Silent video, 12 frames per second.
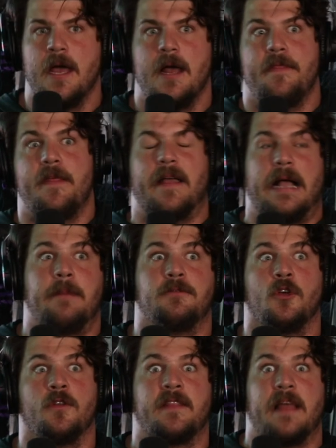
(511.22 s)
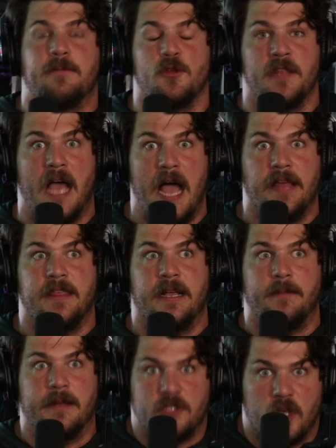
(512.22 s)
that like I'm doing the eye thing.
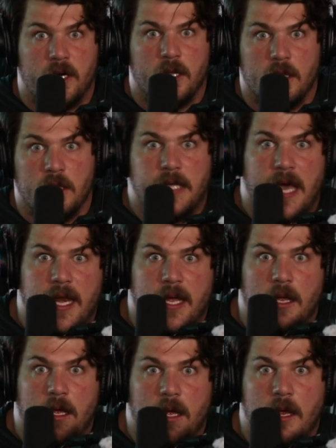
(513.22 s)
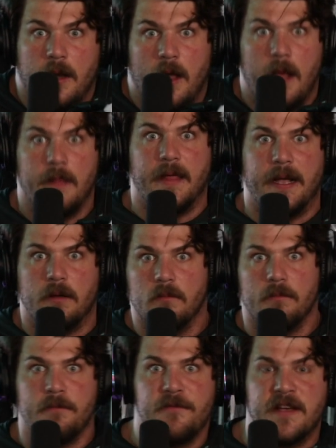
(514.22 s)
I'm like trying to look at it and like
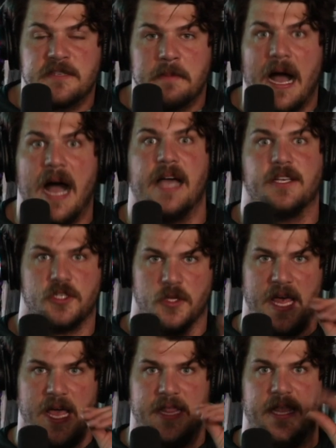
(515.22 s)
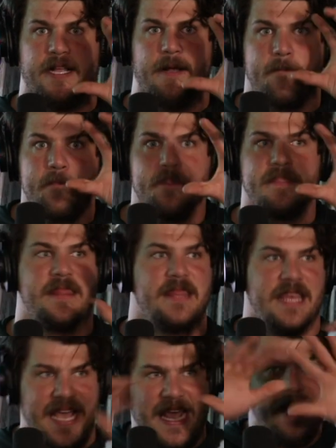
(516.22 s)
fix my eyes so that like
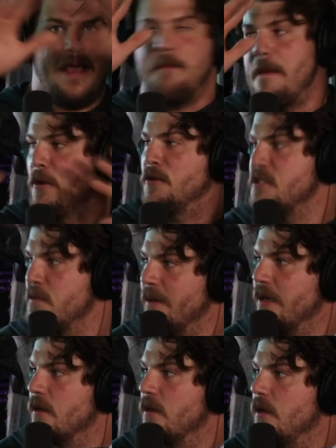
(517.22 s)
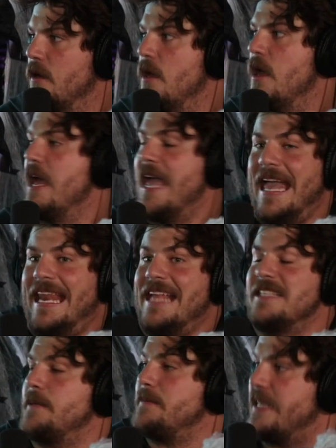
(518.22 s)
maybe it'll disappear. Yeah. It
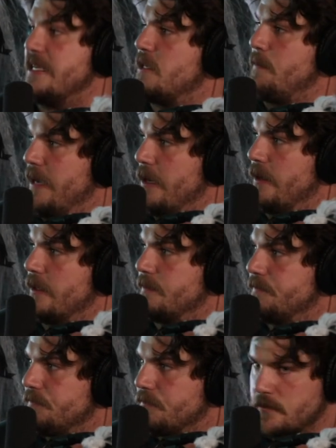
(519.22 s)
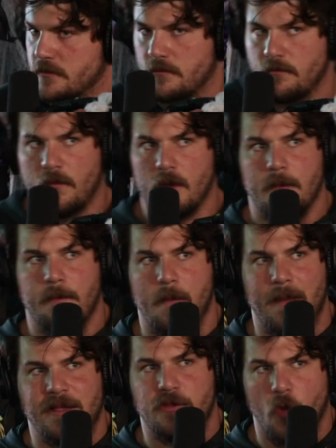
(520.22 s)
ends up disappearing. But
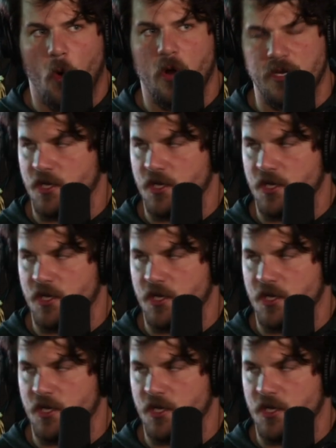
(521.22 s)
my door is